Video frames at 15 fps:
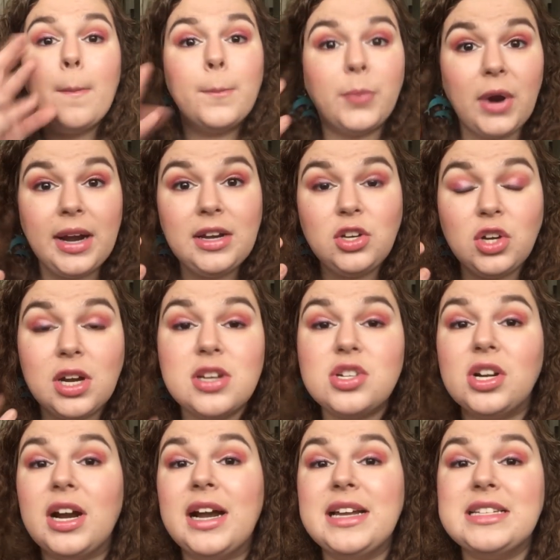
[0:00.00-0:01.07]
brighten your
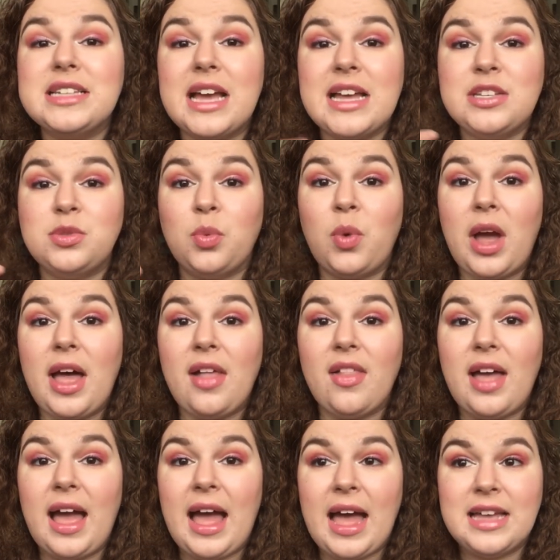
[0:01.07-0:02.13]
under eyes as
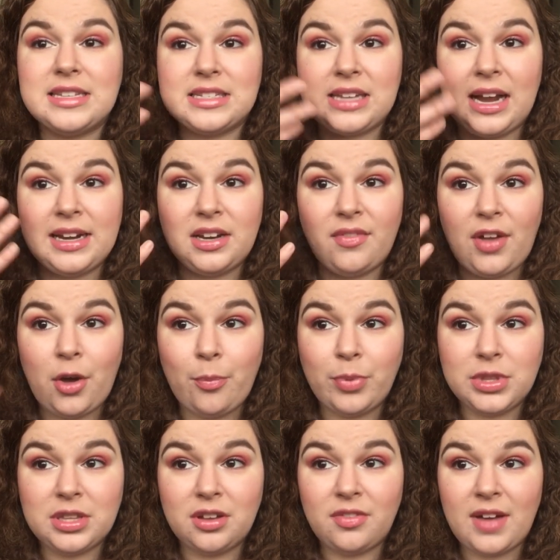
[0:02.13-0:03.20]
well as kind of help
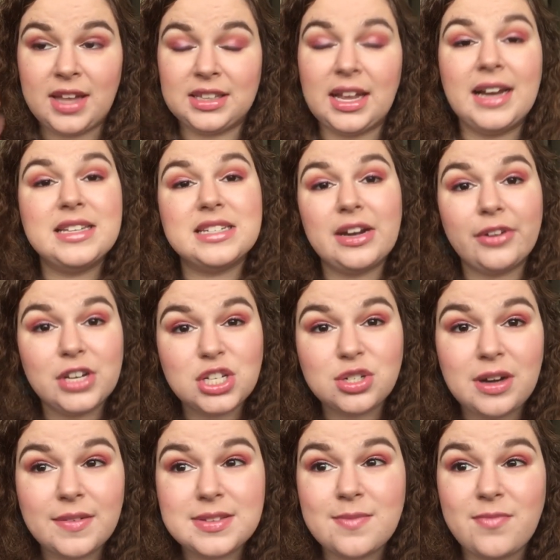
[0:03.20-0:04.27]
with the fine lines. Now I do
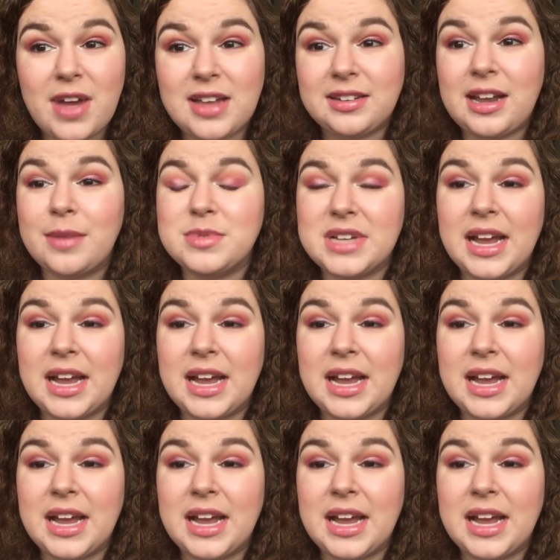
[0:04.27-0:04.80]
have some fine lines.